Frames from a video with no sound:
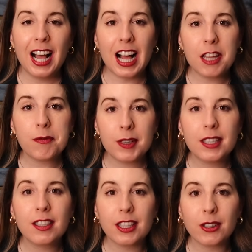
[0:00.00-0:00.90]
I
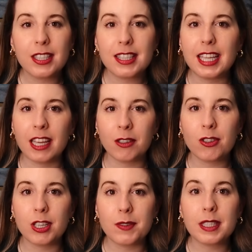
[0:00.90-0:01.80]
feel there is the
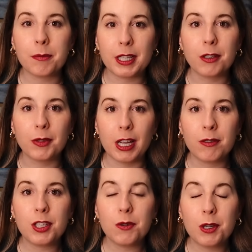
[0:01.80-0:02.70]
energy of somebody
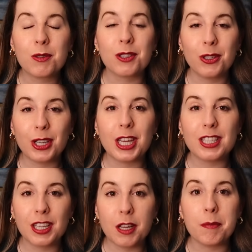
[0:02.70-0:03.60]
around you who's looking
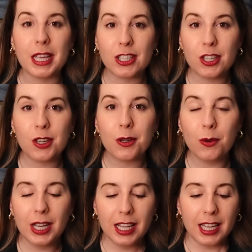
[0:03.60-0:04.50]
to commit to you.